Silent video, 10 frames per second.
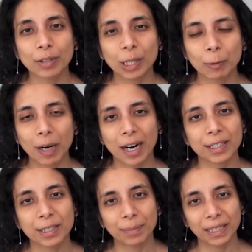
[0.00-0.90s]

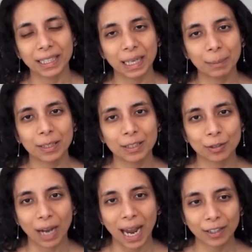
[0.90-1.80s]
requires being able
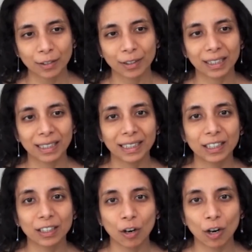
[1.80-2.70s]
to accurately
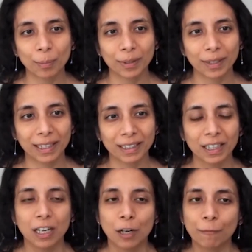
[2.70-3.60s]
incorporate
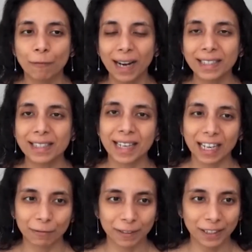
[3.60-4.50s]

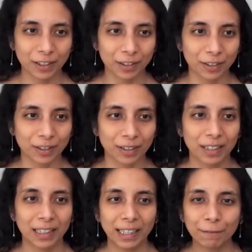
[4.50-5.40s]
fine-scale features,
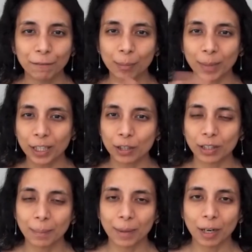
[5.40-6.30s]

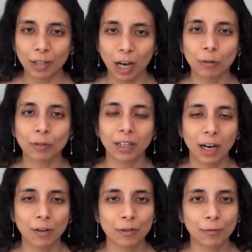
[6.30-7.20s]
information about how
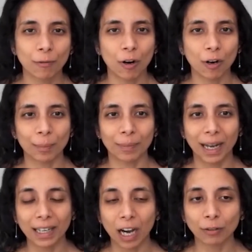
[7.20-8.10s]
clouds form
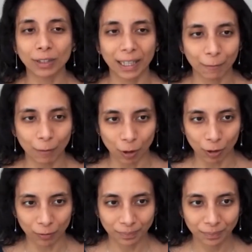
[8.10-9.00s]
and how they
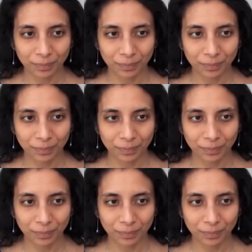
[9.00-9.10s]
evolve,